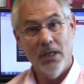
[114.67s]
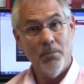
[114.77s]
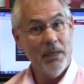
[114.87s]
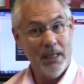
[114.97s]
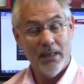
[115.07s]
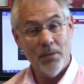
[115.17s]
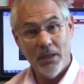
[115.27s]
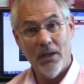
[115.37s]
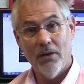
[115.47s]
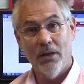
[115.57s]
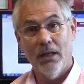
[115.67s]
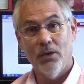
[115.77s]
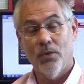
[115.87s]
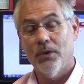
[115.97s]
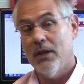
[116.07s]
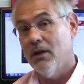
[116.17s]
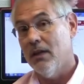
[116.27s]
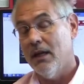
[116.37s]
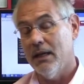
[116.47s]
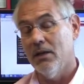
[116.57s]
many of them here in North
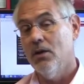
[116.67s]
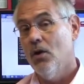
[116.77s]
Carolina,